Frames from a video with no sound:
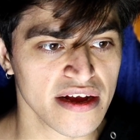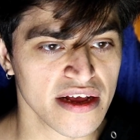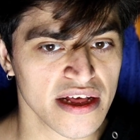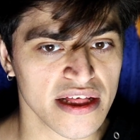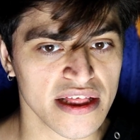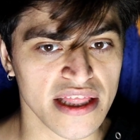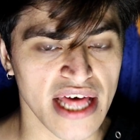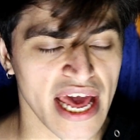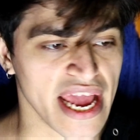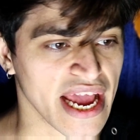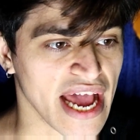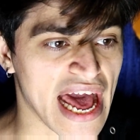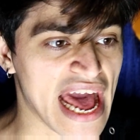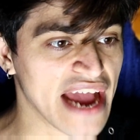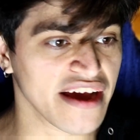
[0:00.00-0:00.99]
Like,
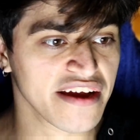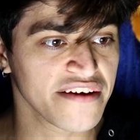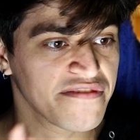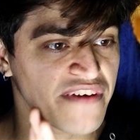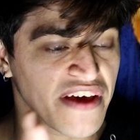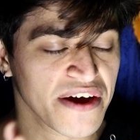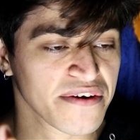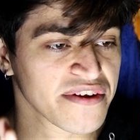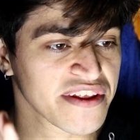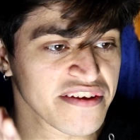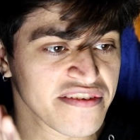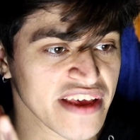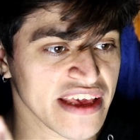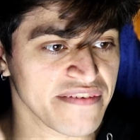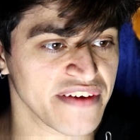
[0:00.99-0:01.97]
I could have failed
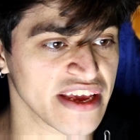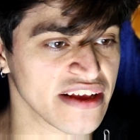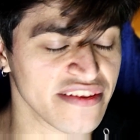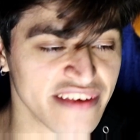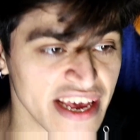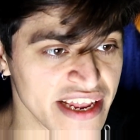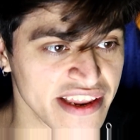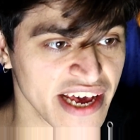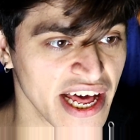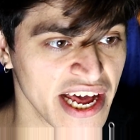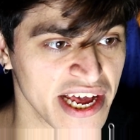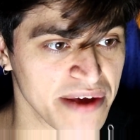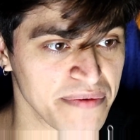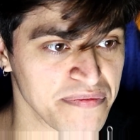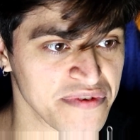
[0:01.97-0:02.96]
this Eevee 10
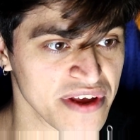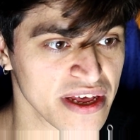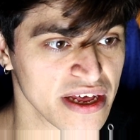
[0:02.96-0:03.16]
times